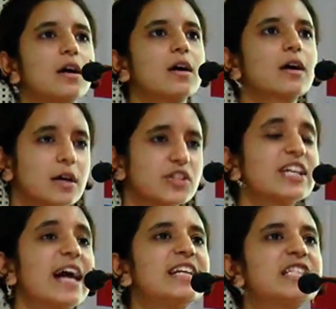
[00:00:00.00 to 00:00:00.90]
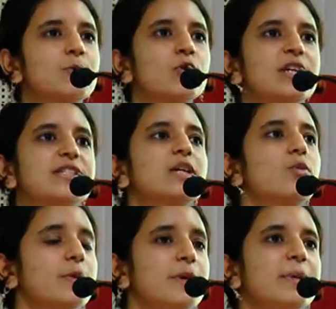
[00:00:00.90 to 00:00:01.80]
society is pluralistic, what we
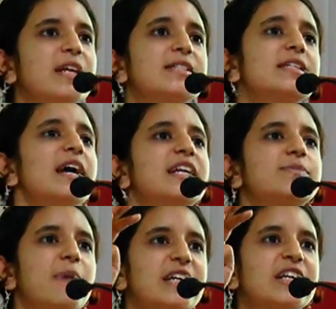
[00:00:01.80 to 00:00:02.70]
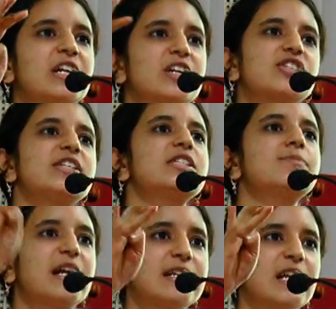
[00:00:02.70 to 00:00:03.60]
mean is it is multi-religious, it is
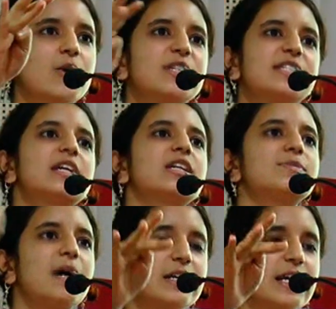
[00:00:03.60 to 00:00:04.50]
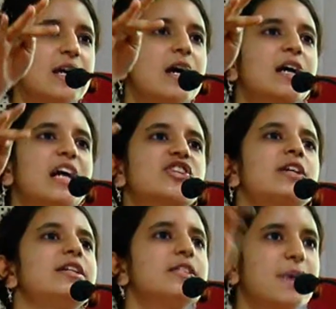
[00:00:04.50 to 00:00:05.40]
multi-linguistic, it is multicultural, it is
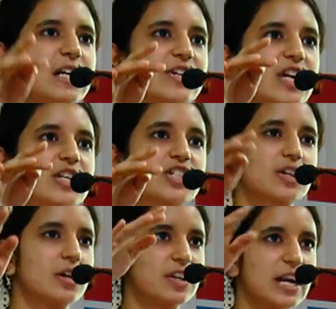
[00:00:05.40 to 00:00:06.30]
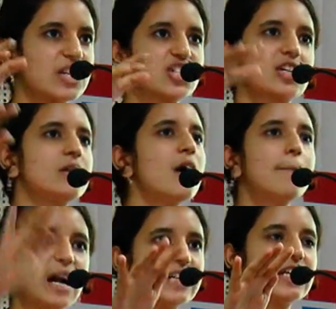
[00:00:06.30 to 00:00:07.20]
multi-traditional,
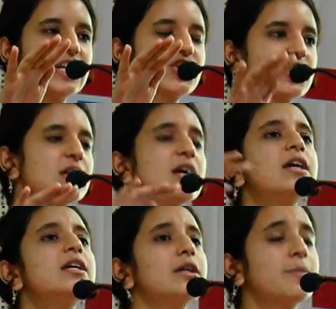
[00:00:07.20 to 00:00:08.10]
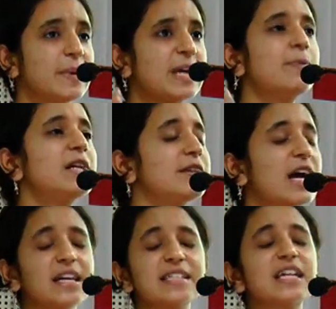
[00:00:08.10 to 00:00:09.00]
multi-regional. There
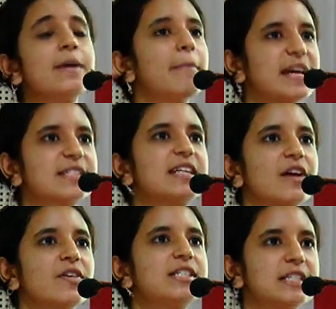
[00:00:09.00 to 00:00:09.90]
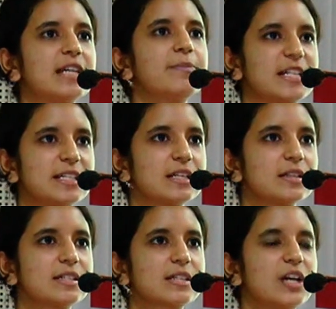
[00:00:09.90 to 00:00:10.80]
is immense diversity present in this
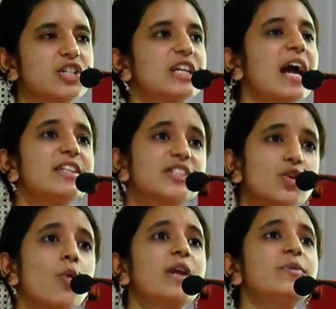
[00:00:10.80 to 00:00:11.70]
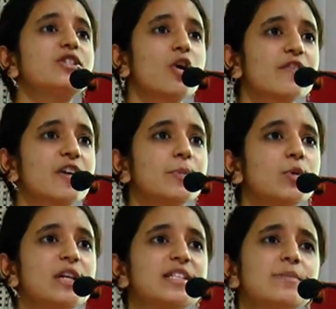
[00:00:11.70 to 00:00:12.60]
country, and so when we talk of
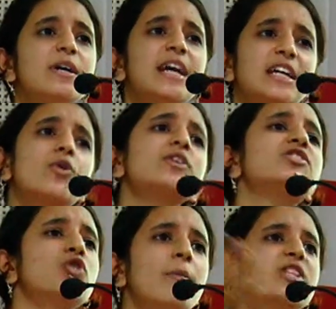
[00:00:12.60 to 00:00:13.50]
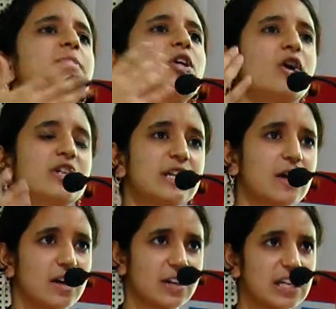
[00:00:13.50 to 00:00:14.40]
communalism, it goes so much beyond
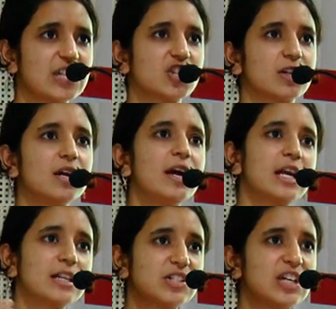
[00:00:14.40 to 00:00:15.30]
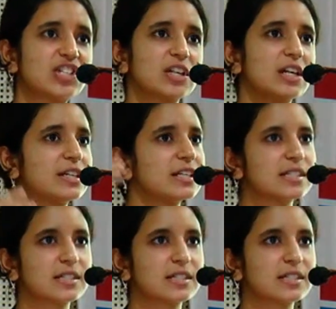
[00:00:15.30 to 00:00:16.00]
religion. It is regional, it is